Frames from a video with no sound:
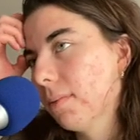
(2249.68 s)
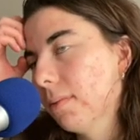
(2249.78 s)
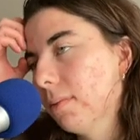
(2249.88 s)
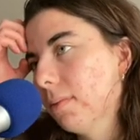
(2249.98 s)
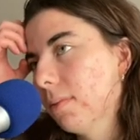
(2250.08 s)

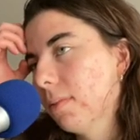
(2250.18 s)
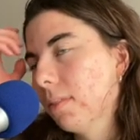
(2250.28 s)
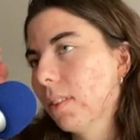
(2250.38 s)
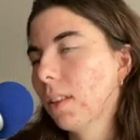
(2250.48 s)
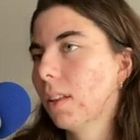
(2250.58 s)

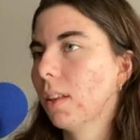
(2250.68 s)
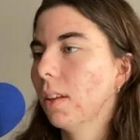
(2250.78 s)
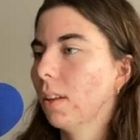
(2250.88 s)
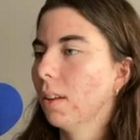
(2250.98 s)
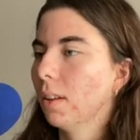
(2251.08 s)

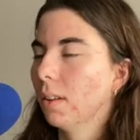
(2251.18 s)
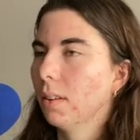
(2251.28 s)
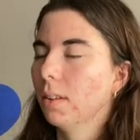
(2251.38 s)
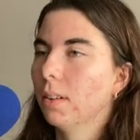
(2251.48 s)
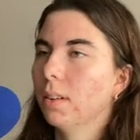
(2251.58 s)

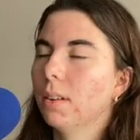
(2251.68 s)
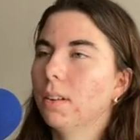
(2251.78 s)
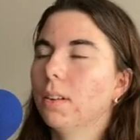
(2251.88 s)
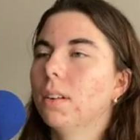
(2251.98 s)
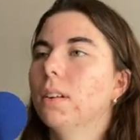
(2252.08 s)

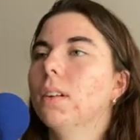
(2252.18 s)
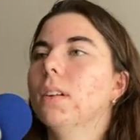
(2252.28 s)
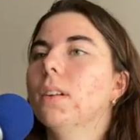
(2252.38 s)
(not speaking)